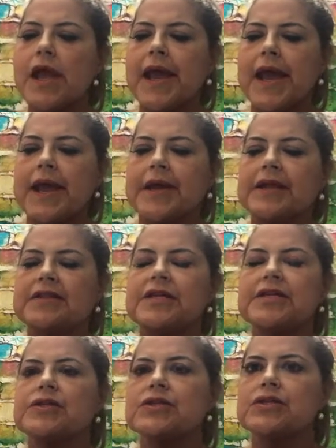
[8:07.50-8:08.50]
And
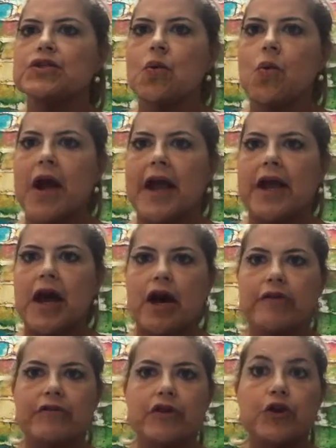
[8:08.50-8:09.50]
this is the way
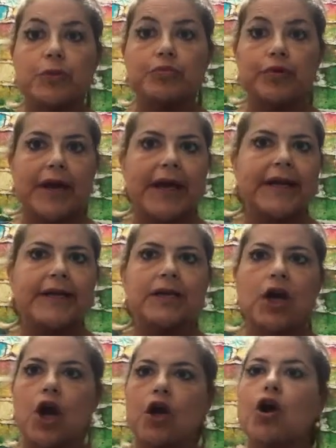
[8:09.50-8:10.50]
of your
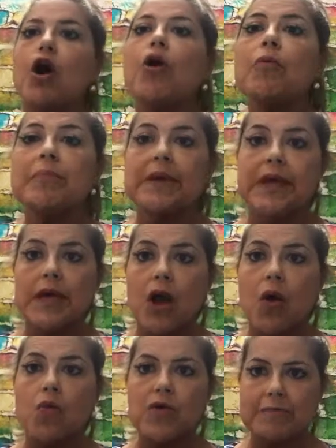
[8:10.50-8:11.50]
brain coping
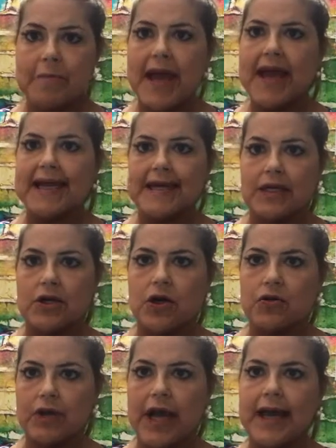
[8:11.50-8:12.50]
with pain,
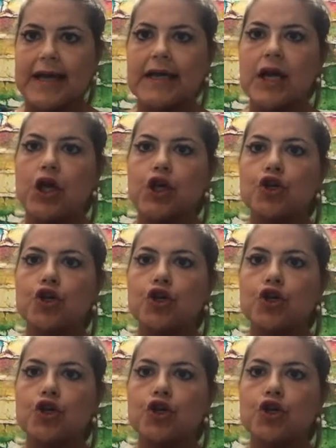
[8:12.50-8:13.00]
okay?